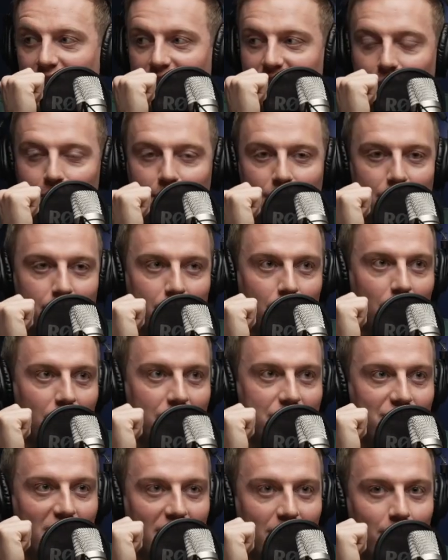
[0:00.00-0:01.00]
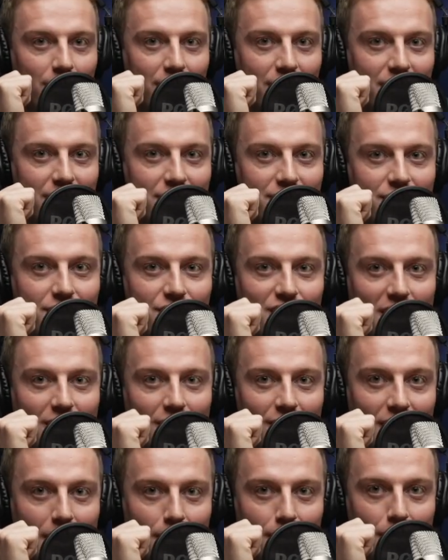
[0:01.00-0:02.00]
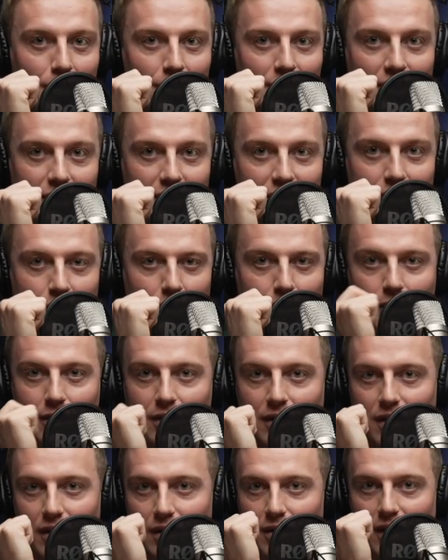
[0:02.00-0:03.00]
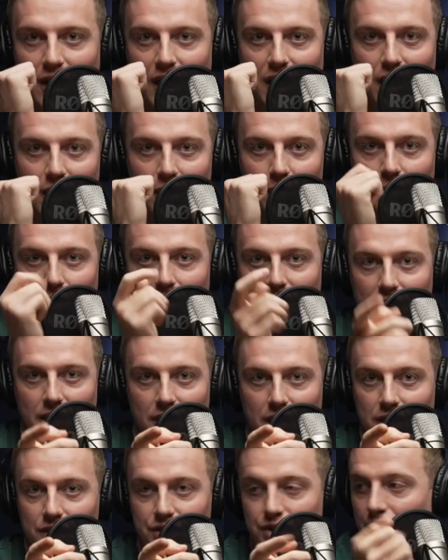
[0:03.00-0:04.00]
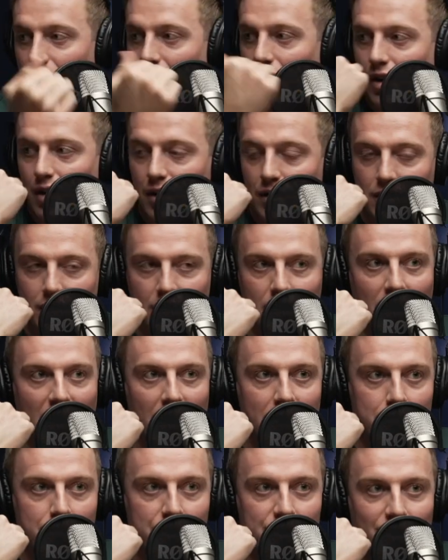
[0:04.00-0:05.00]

an example of what the shallow depth of field is. If you look at either this shot or Adam's